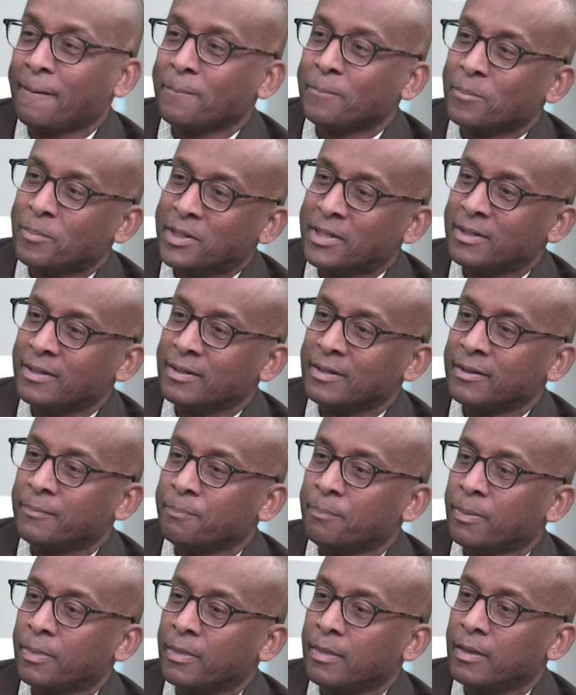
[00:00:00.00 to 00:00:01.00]
But
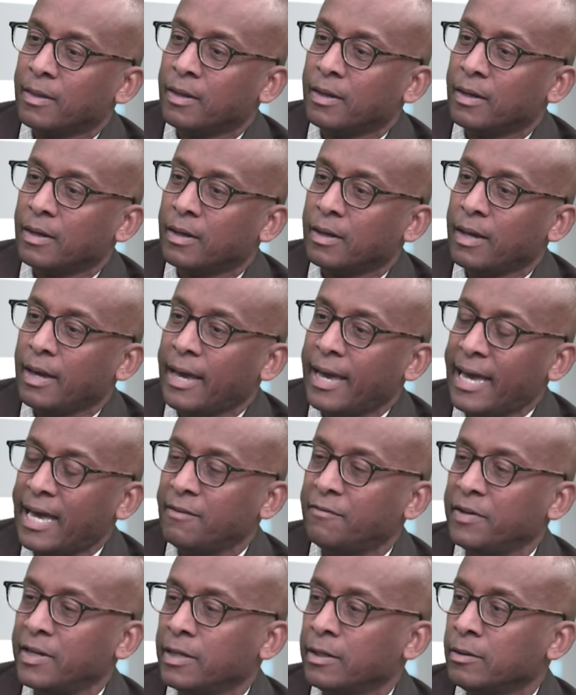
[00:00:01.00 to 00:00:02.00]

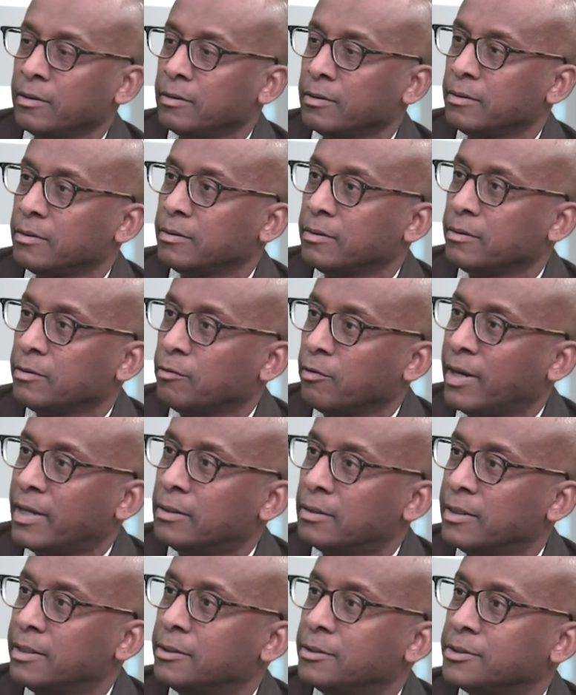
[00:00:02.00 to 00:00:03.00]
having great
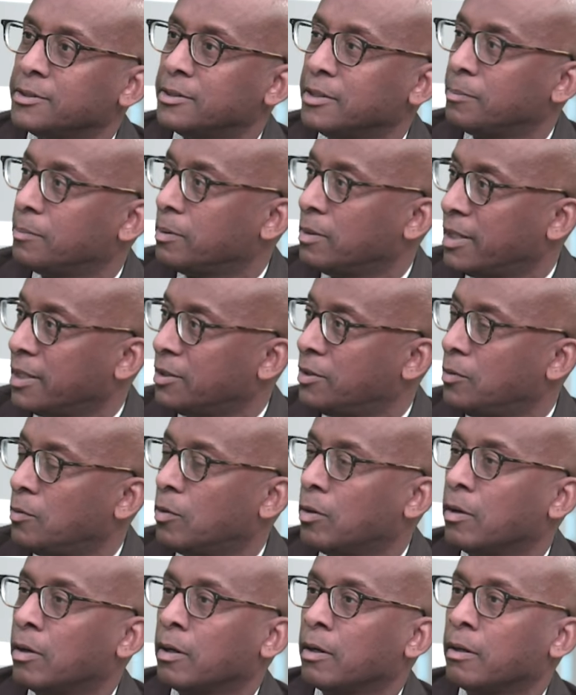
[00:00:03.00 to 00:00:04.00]
leadership like you
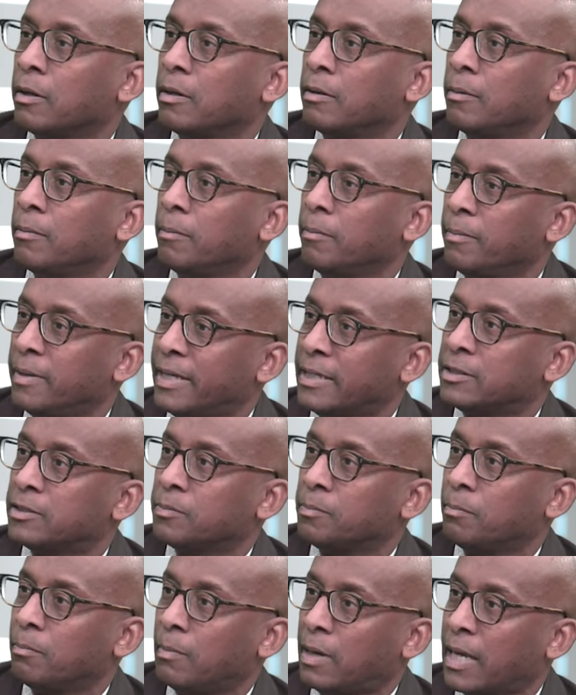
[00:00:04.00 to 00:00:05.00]
are makes
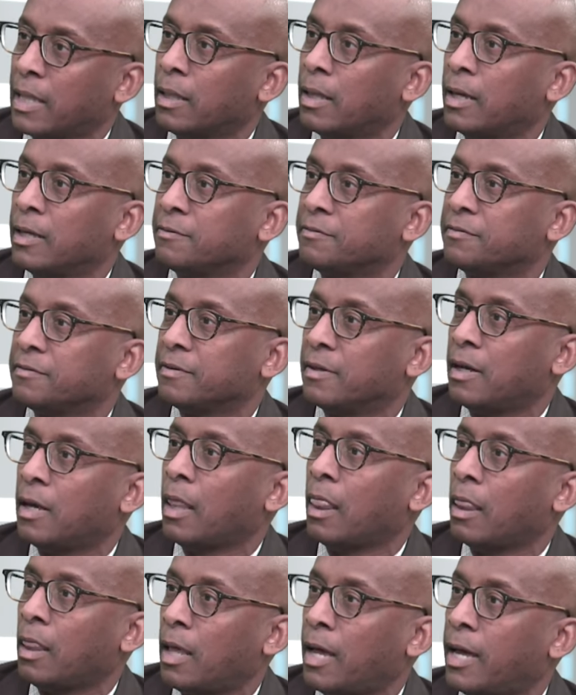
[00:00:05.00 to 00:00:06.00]
my life a
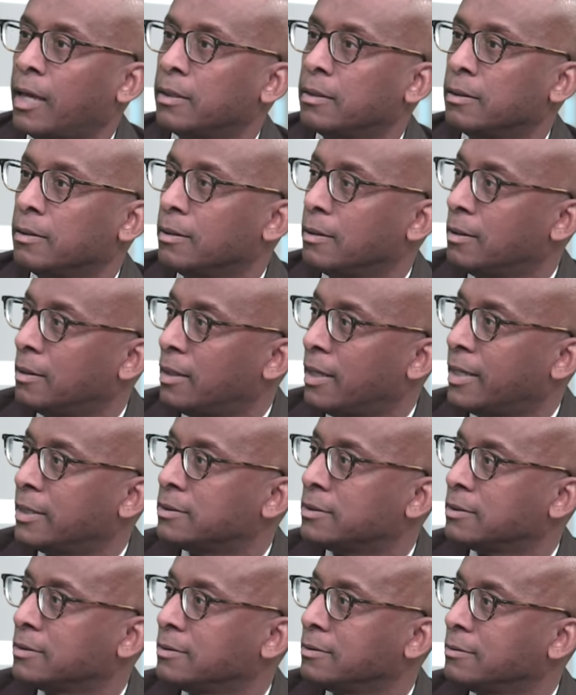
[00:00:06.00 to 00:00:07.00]
lot
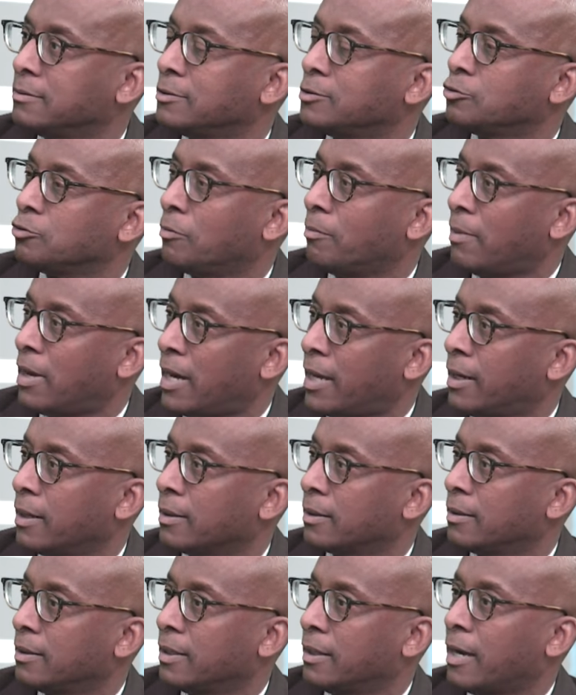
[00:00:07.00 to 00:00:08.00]
less
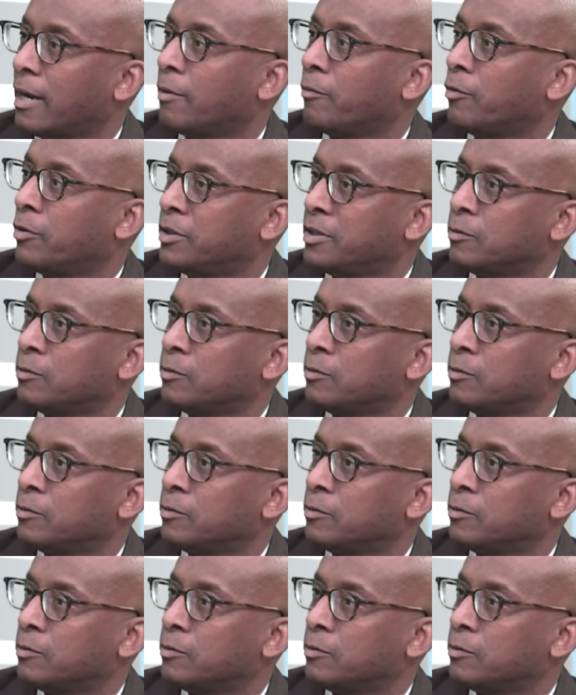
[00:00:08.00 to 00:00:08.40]
traumatic, and I really